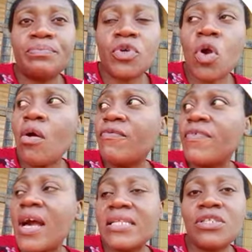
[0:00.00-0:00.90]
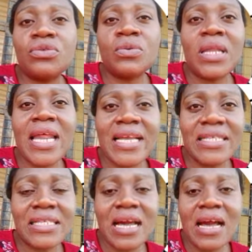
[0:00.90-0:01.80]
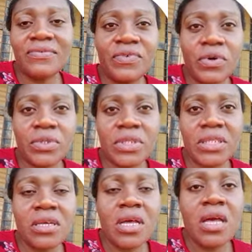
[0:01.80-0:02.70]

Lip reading: Convert to length at first.